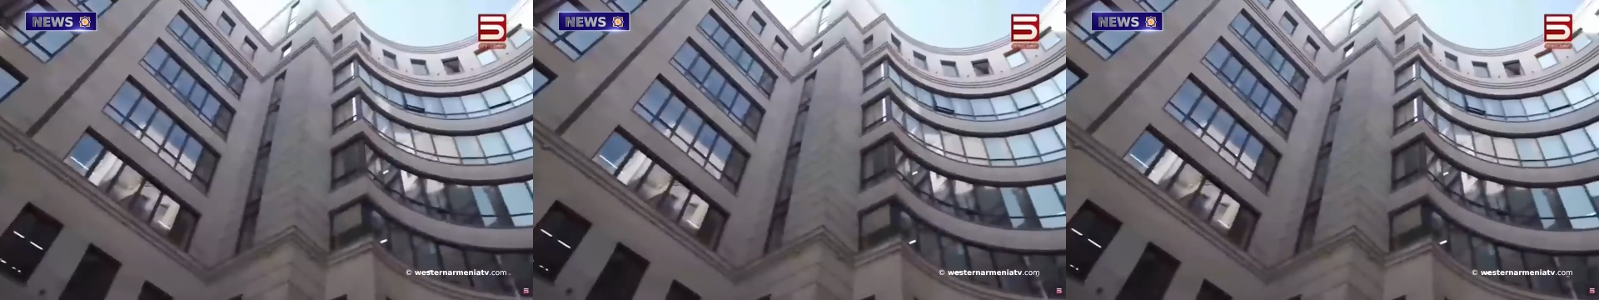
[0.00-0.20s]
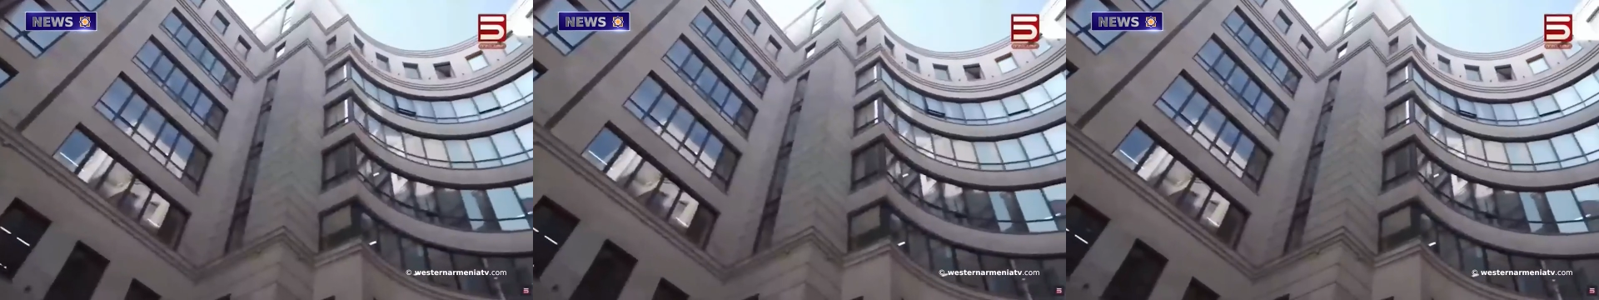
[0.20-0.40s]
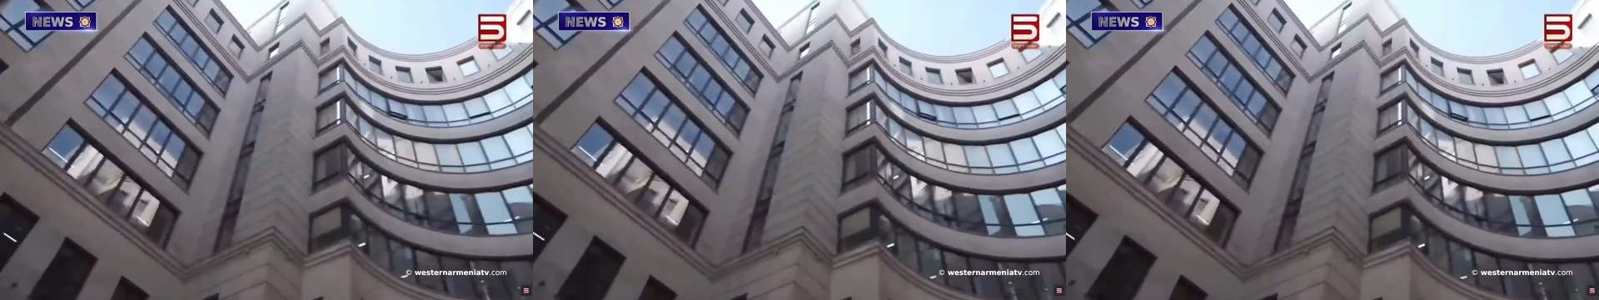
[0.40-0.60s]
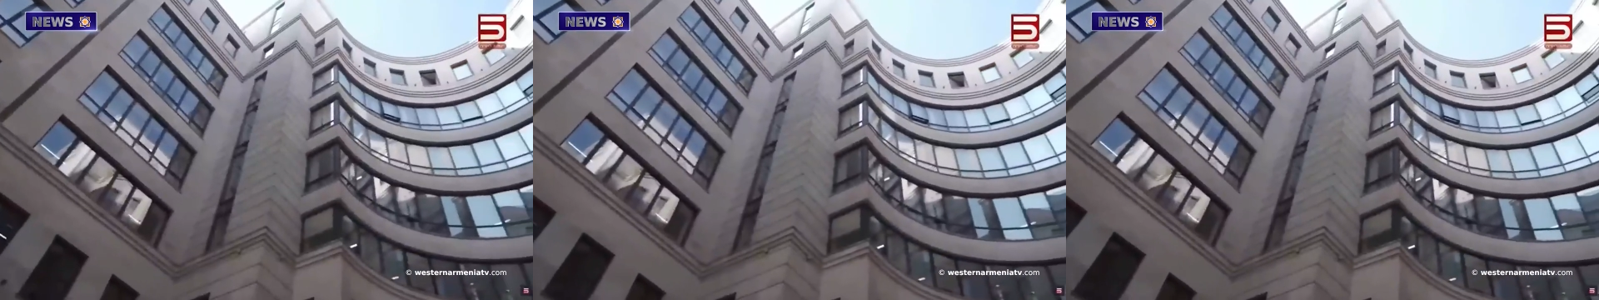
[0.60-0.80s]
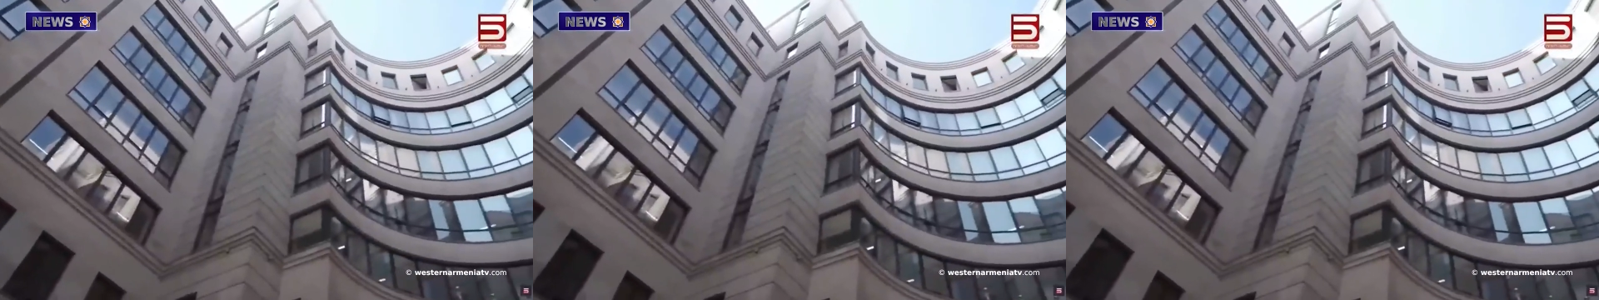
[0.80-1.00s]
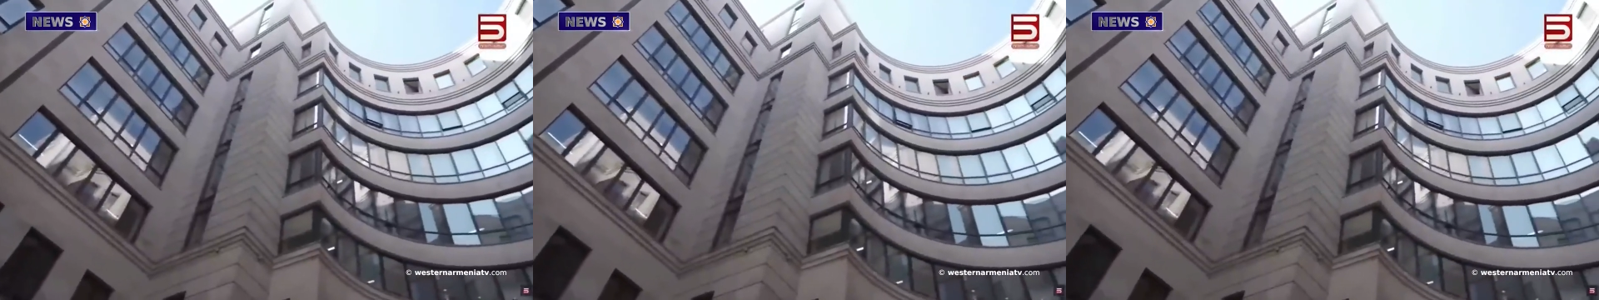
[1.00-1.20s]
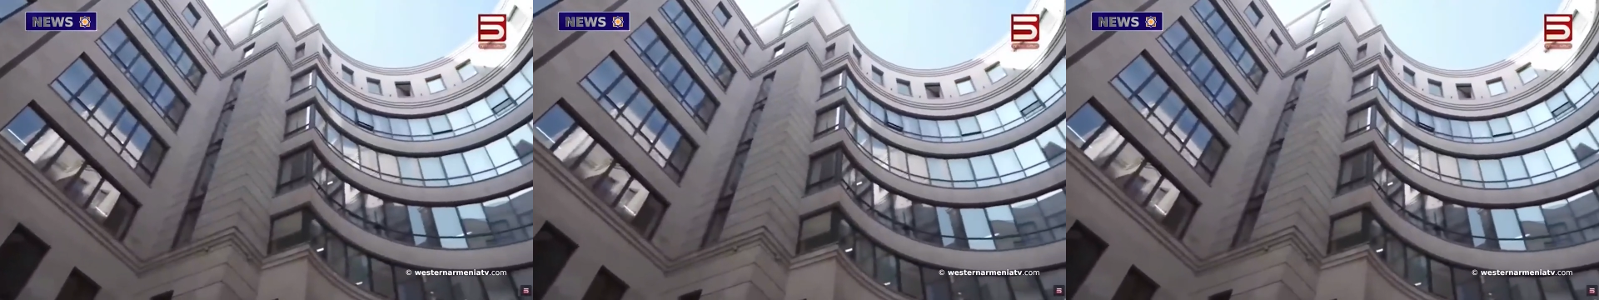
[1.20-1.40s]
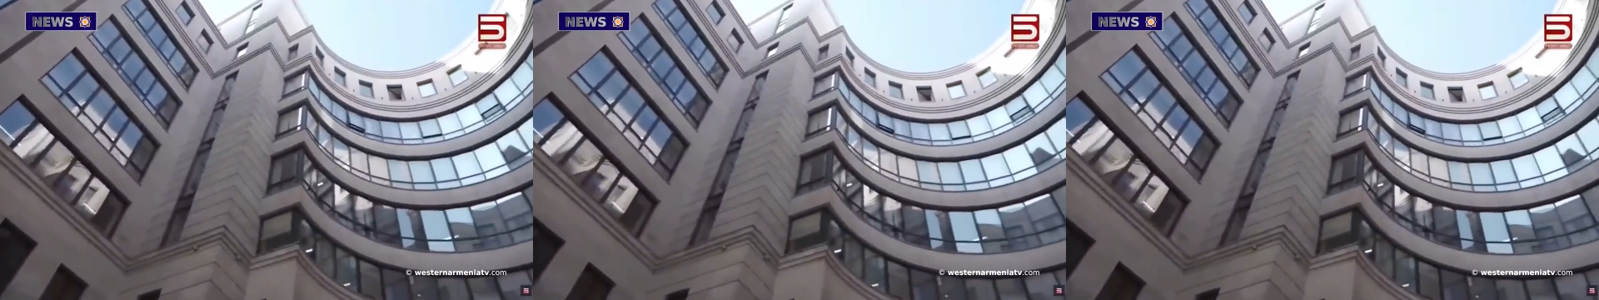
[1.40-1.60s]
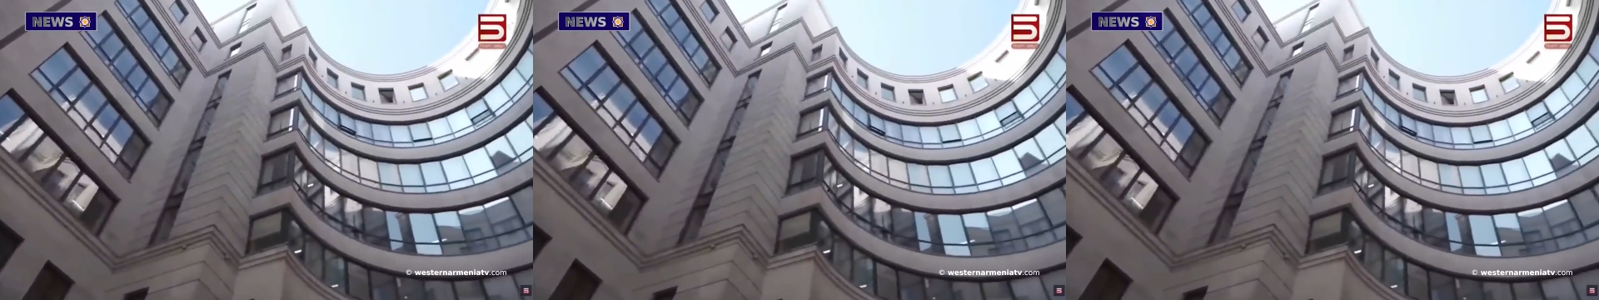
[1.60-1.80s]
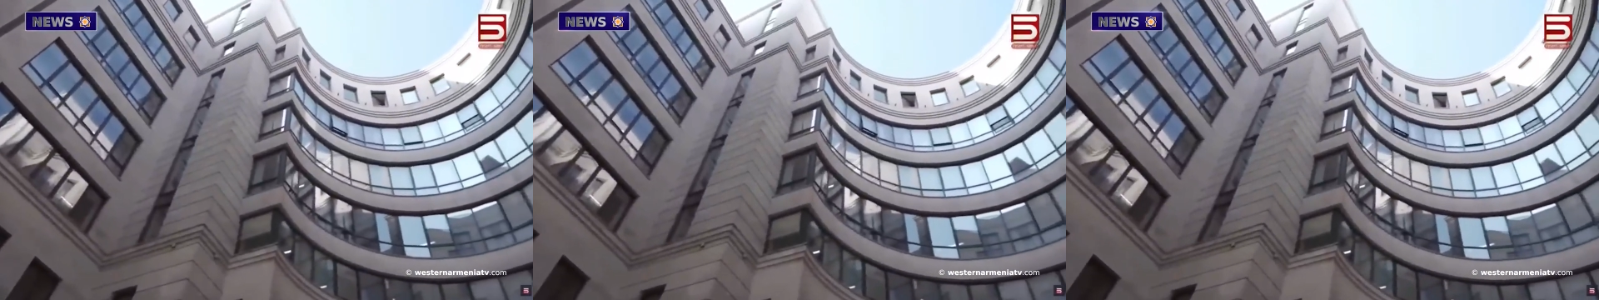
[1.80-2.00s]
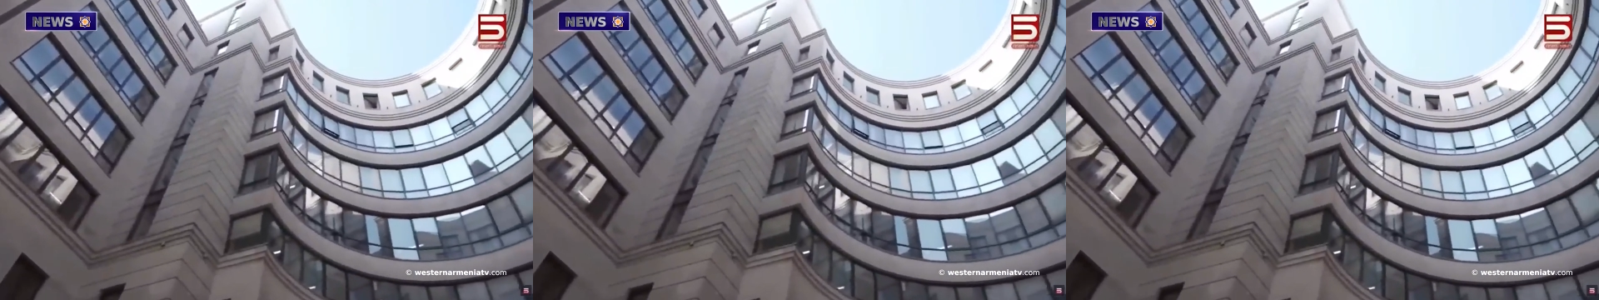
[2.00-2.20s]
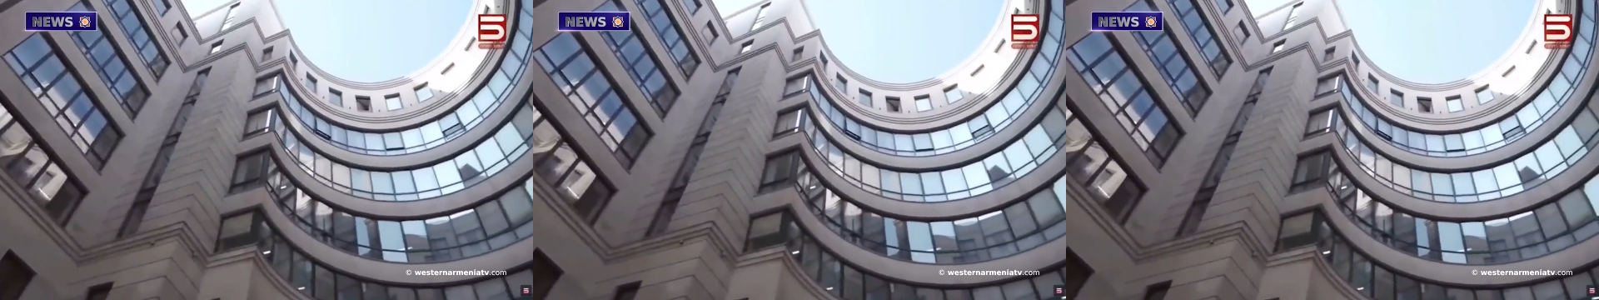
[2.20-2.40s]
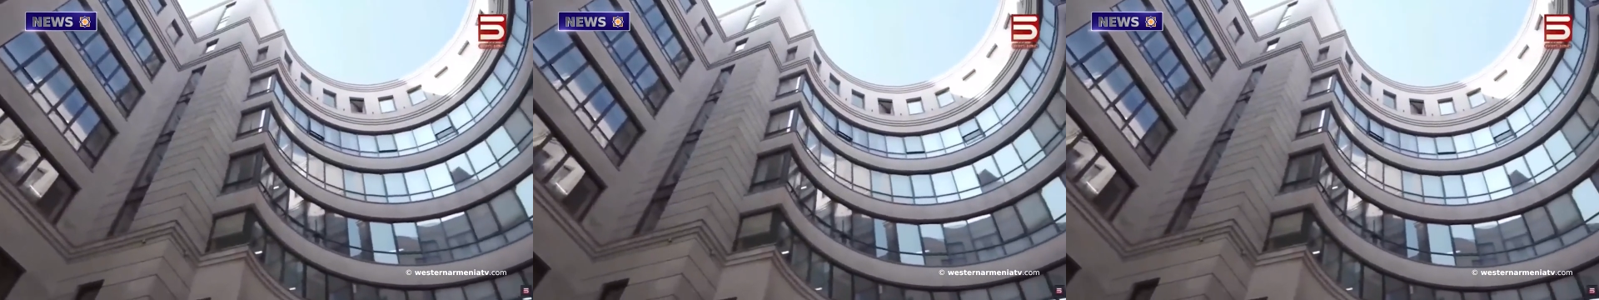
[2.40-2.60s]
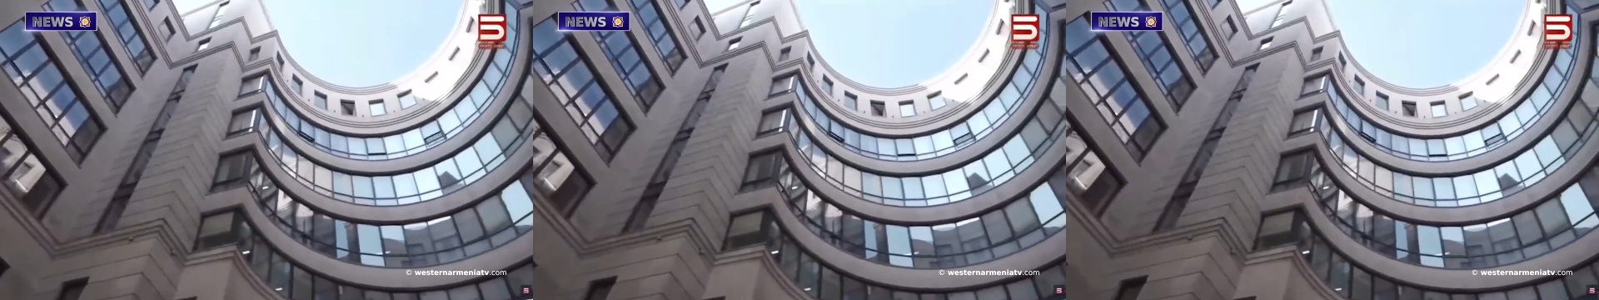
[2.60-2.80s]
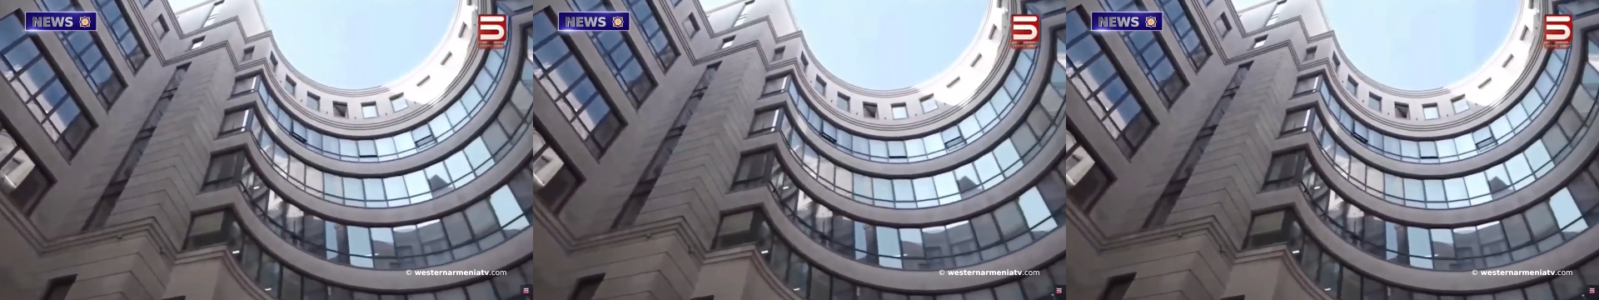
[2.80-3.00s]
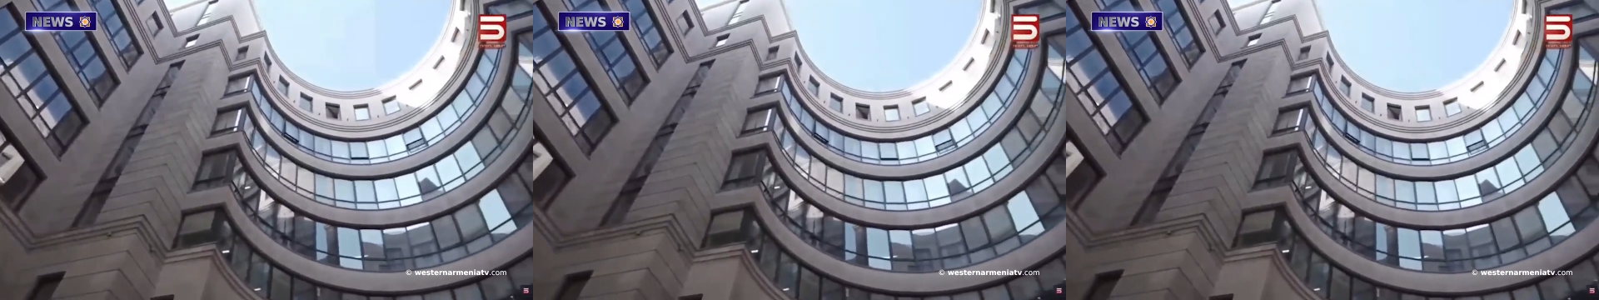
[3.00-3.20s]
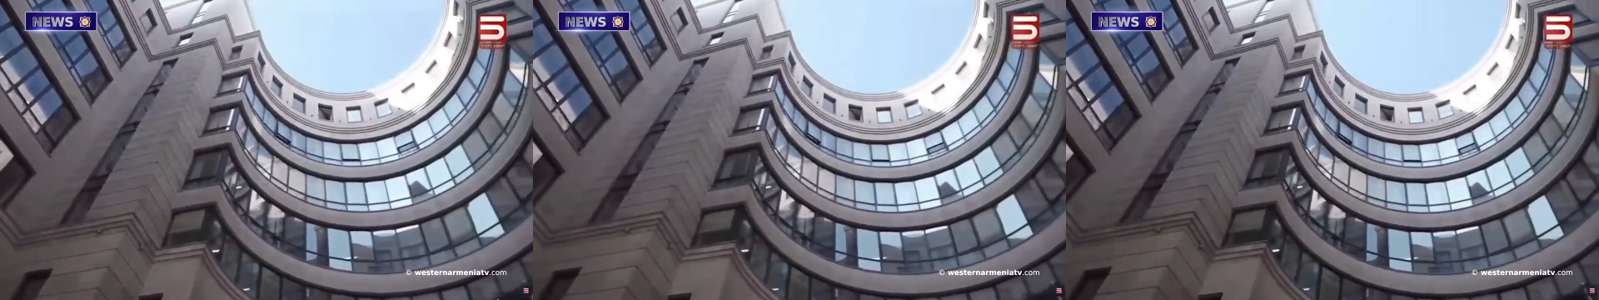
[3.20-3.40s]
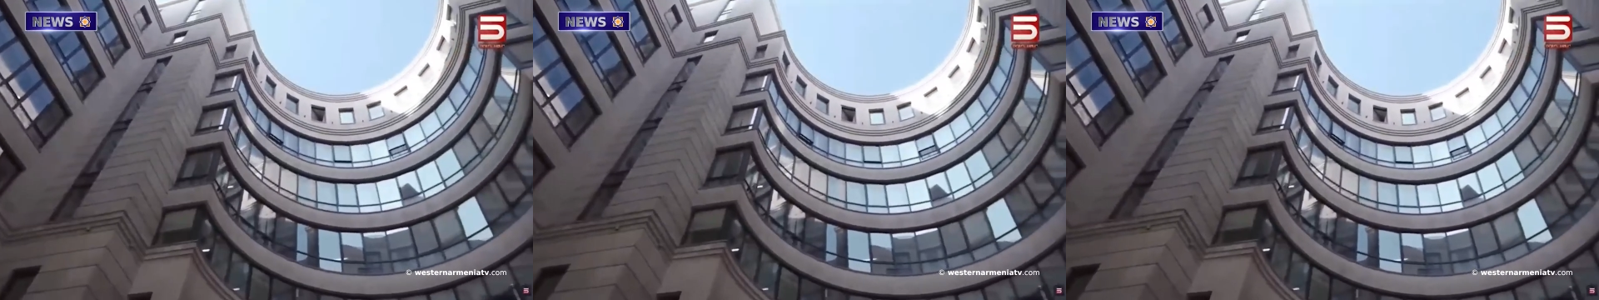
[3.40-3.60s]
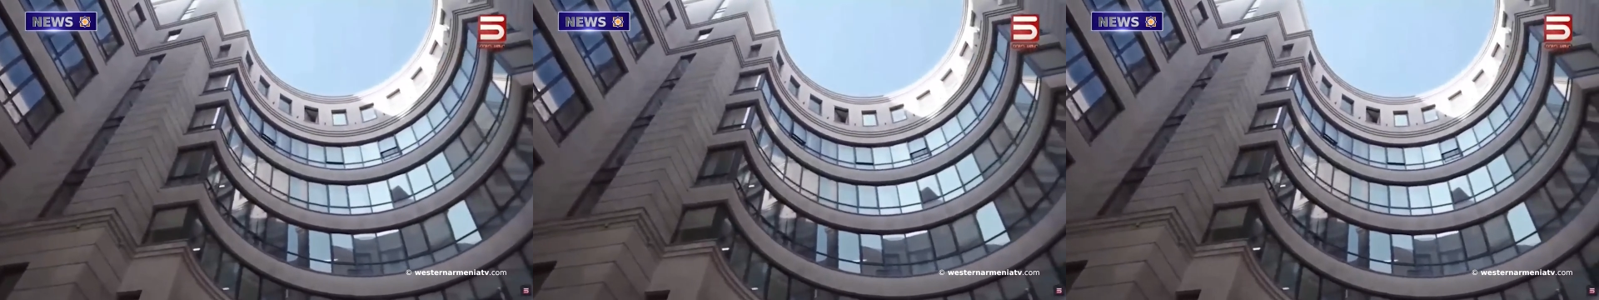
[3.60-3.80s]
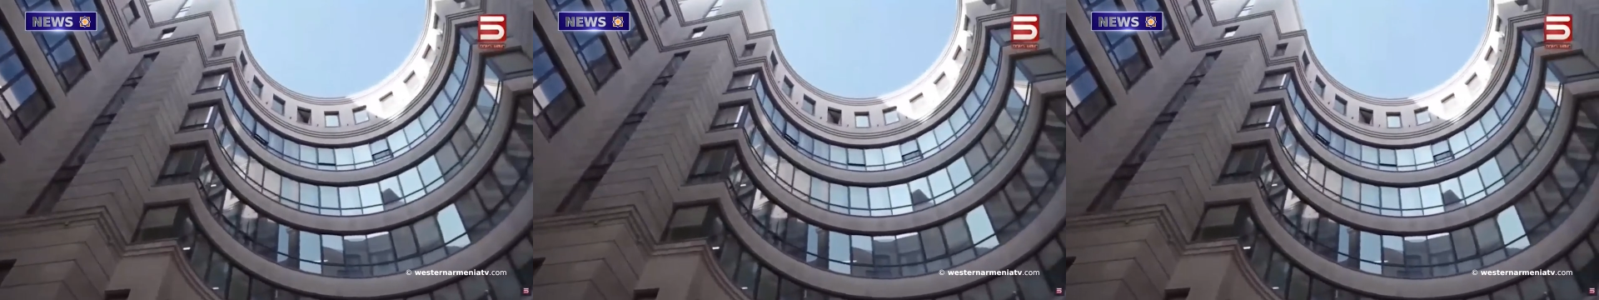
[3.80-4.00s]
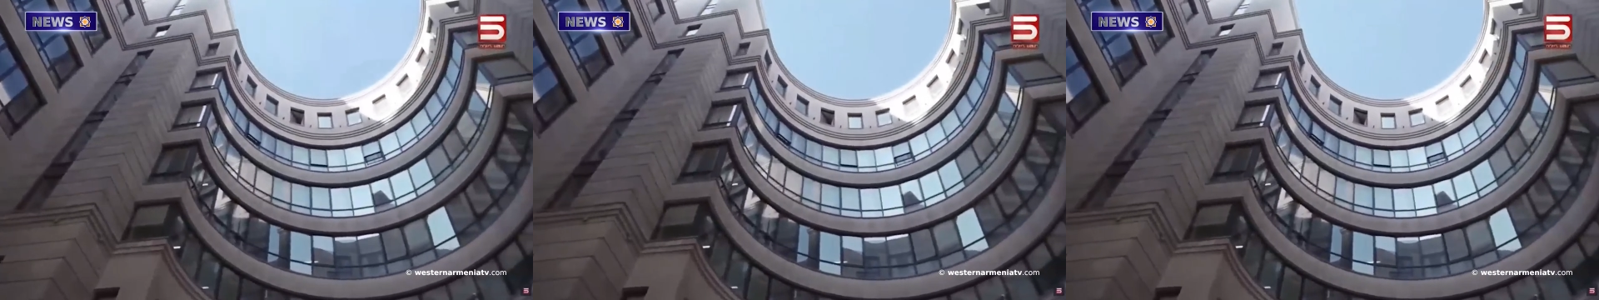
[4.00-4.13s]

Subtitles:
Nobody's mouth can be seen.